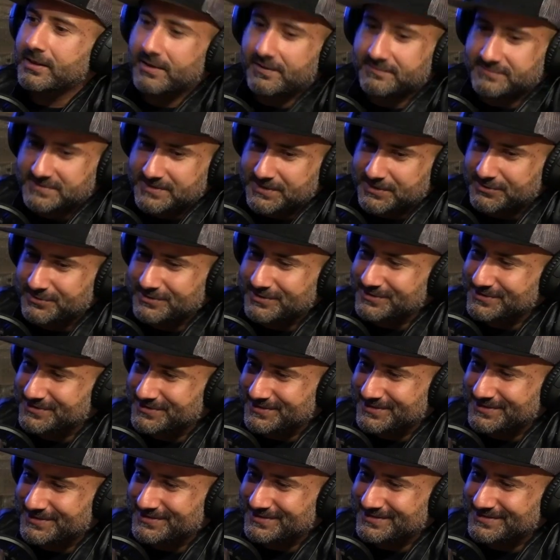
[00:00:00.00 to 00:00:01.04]
I love
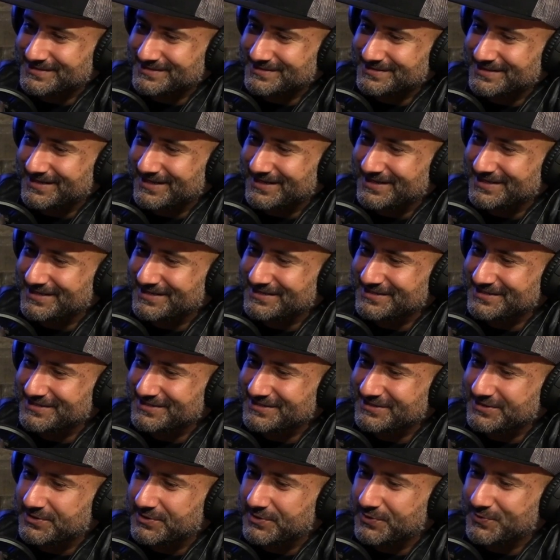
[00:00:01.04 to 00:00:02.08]
synchronicities, you know. and
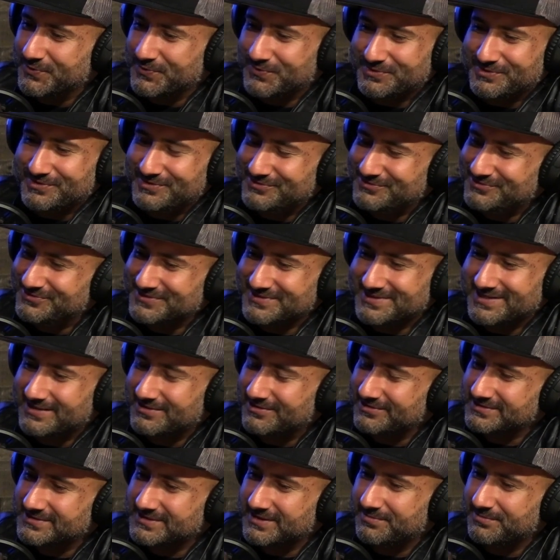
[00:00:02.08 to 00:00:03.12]
you know, you just hit
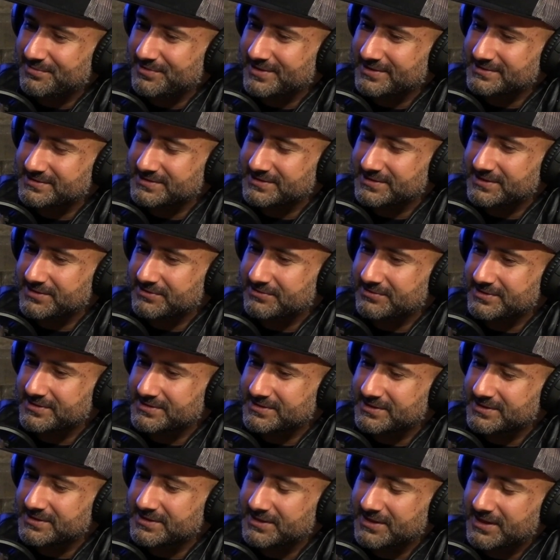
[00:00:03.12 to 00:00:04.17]
on something that's a
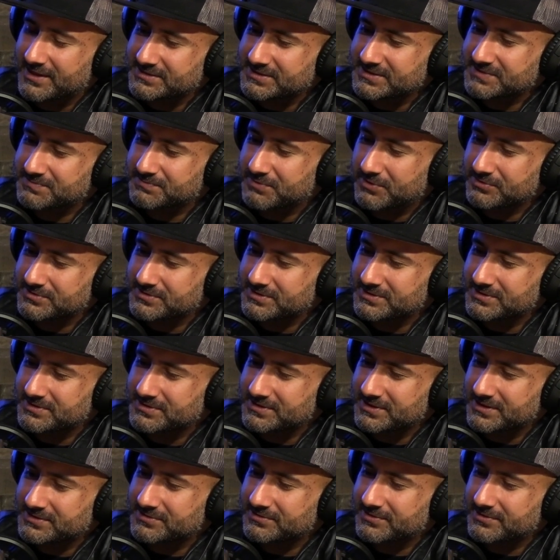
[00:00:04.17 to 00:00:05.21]
synchronicity. I just posted this
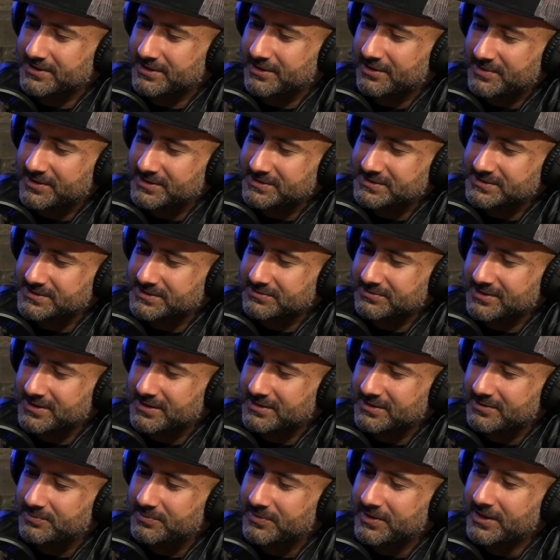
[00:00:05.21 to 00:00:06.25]
yesterday on my
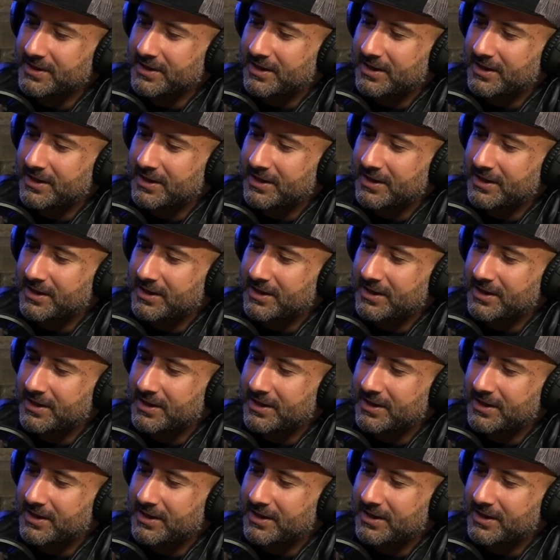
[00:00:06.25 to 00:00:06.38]
Instagram.